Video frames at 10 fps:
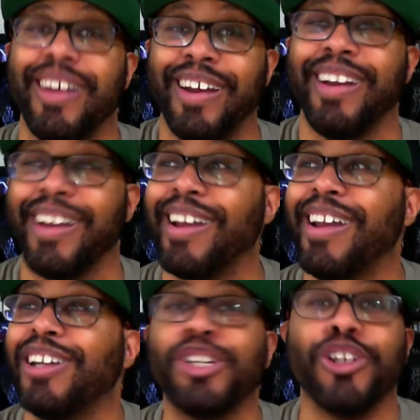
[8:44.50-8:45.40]

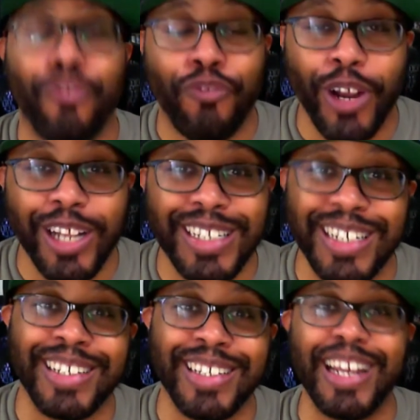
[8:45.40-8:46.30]
to the fullest
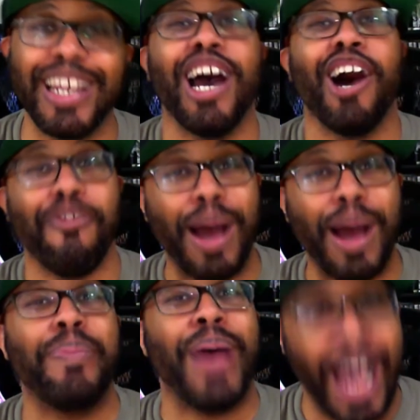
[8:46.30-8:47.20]
extent of my
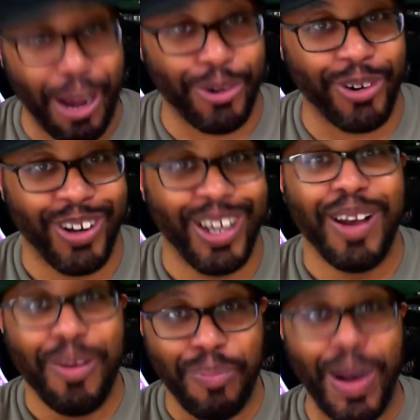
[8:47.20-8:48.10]
power.
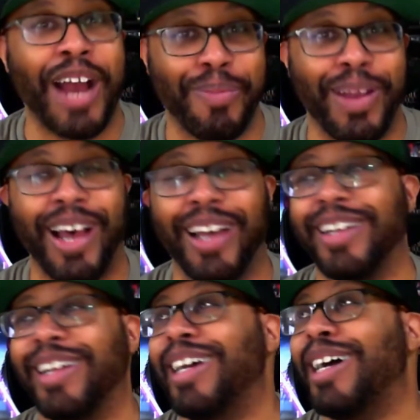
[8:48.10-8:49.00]
Bottom line.
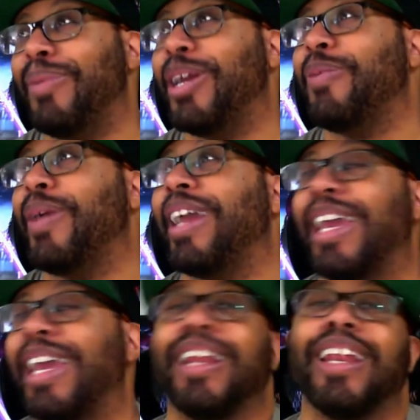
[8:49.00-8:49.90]
But anyway,
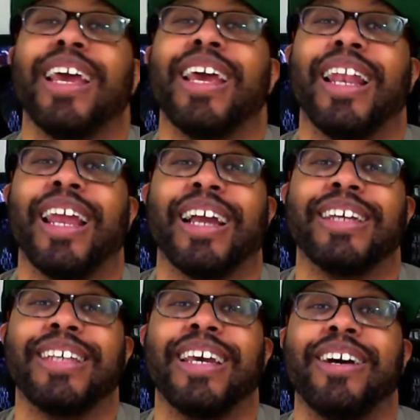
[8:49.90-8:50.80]
again, like I
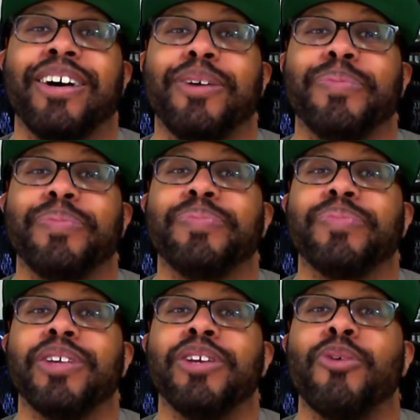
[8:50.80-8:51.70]
said, um,
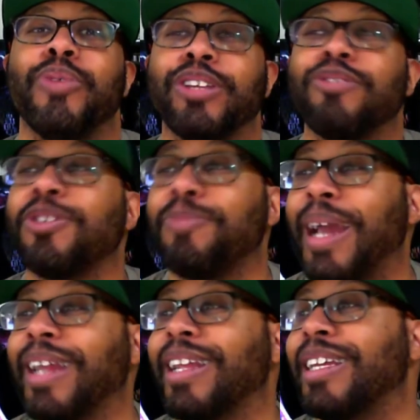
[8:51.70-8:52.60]
you know, we need to
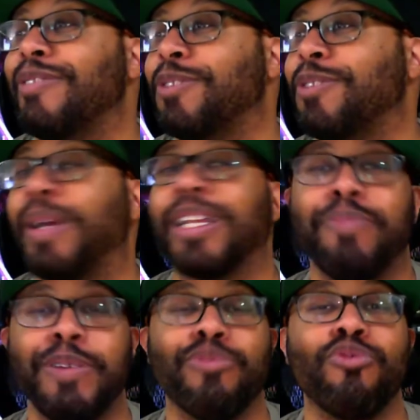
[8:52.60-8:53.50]
respect respect the
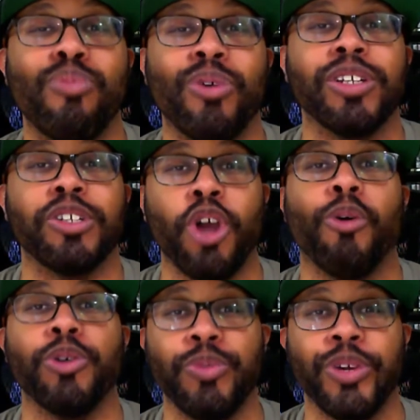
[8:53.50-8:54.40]
people who brought Star
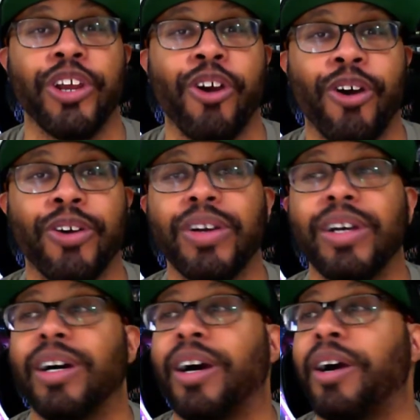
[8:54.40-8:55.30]
Wars where they are.
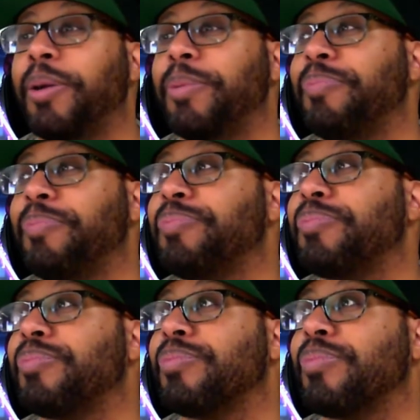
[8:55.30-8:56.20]
Um,
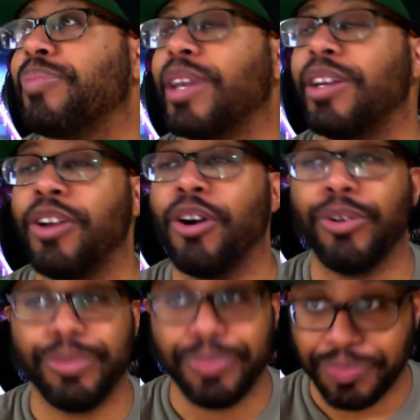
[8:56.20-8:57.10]
you know,